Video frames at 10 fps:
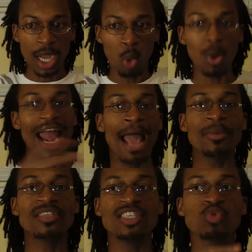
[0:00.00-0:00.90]
what
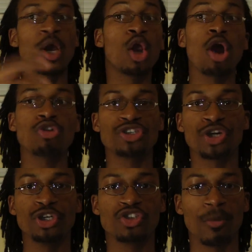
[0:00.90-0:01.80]
happens is when Clark
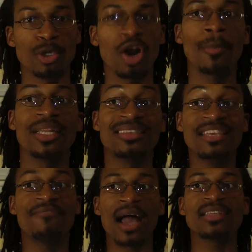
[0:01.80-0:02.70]
returns to Metropolis,
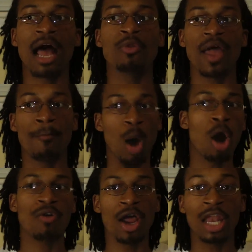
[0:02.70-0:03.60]
he finds out that
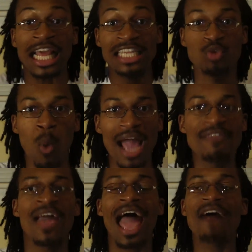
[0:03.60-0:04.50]
Bar-El and his
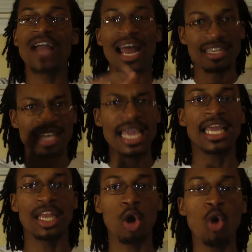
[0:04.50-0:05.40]
wife have kind of
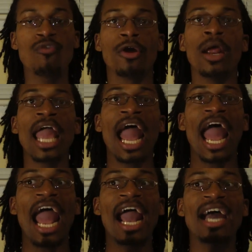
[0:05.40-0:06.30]
taken it over.
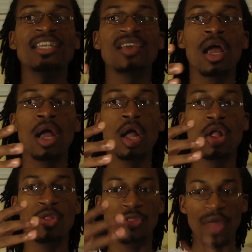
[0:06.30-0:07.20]
And
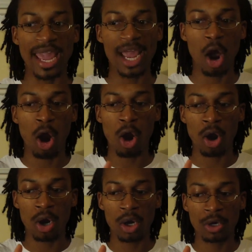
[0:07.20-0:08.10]
they
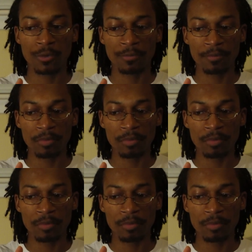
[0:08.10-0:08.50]
are